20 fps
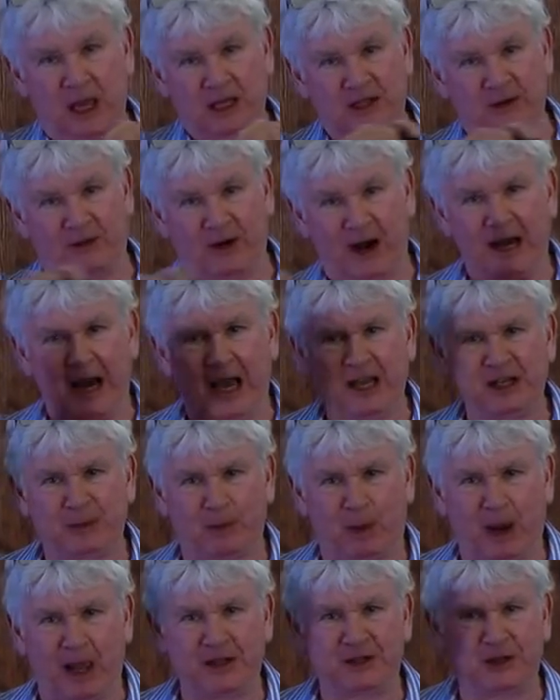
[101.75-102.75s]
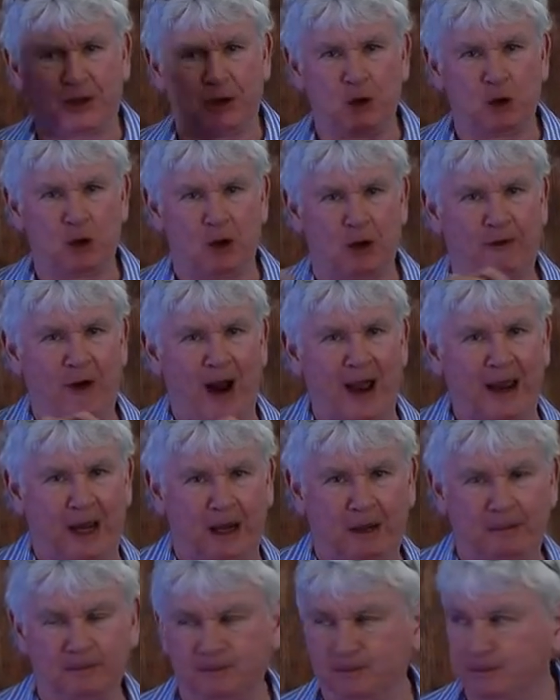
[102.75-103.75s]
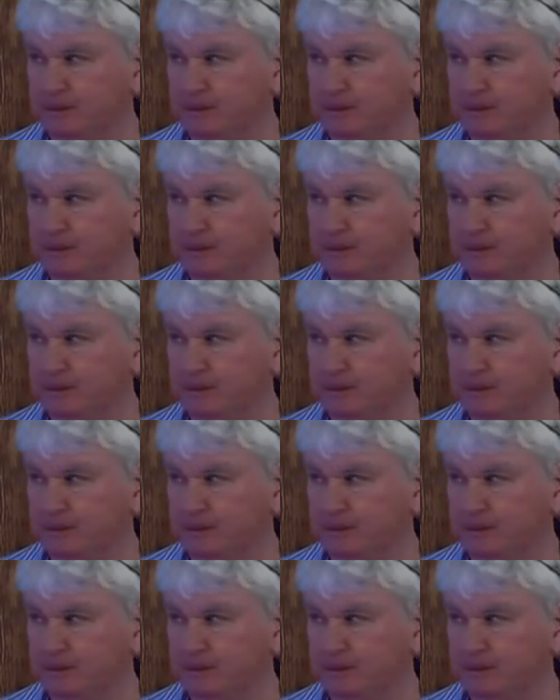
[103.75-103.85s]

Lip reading: is a very nice place to do your fracking.